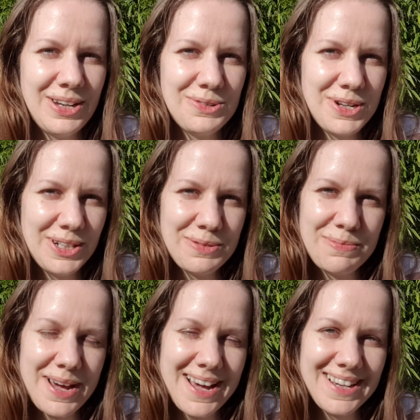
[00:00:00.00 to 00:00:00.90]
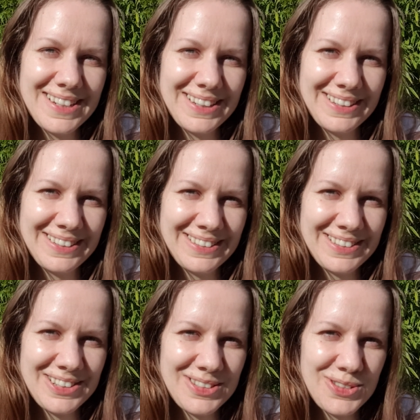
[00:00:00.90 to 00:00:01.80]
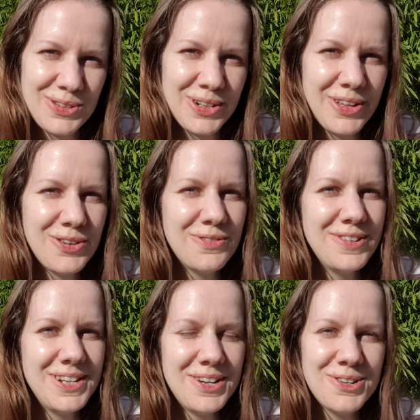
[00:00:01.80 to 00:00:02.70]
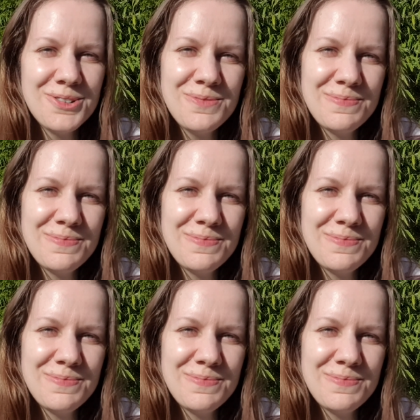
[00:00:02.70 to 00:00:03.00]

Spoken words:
Welcome back to another video